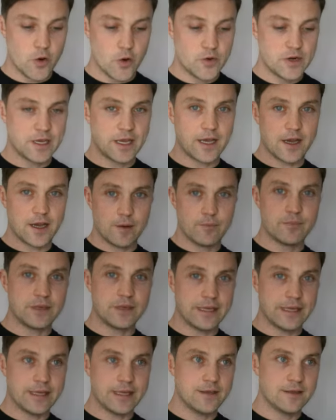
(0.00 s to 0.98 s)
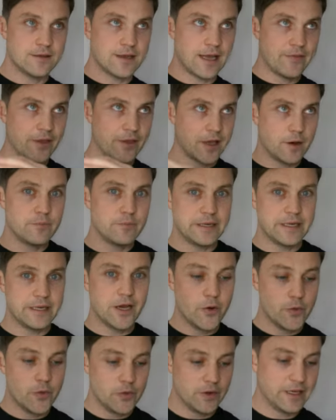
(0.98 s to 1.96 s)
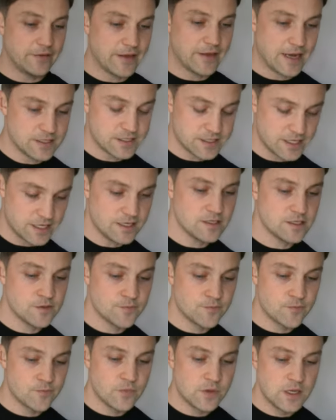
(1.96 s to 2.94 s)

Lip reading: owning a company and the company owning the assets,